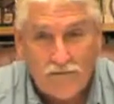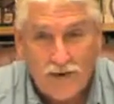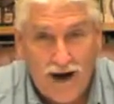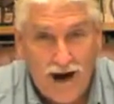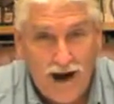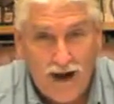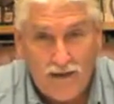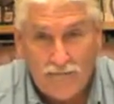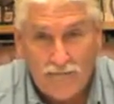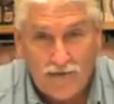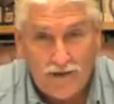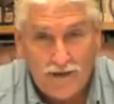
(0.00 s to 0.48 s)

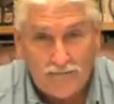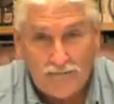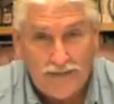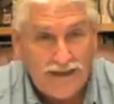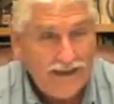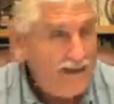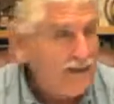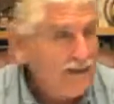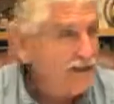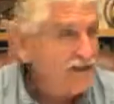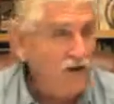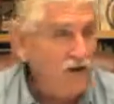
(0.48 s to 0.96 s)

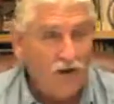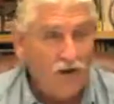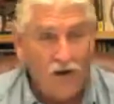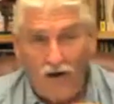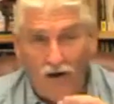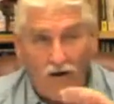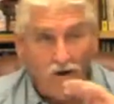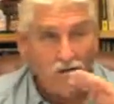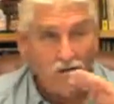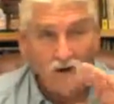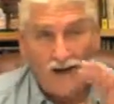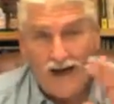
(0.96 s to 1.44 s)
problems to a
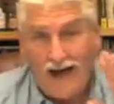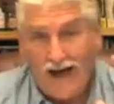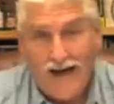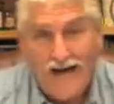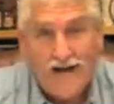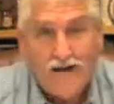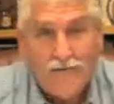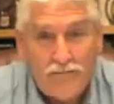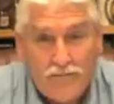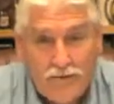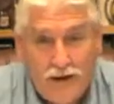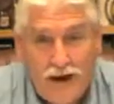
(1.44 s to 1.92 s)
whole
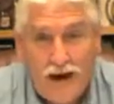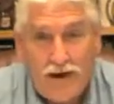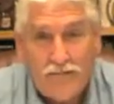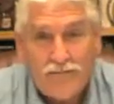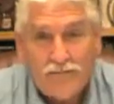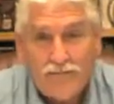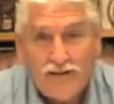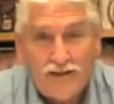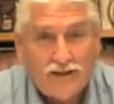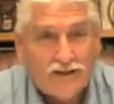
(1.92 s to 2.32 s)
line of problems.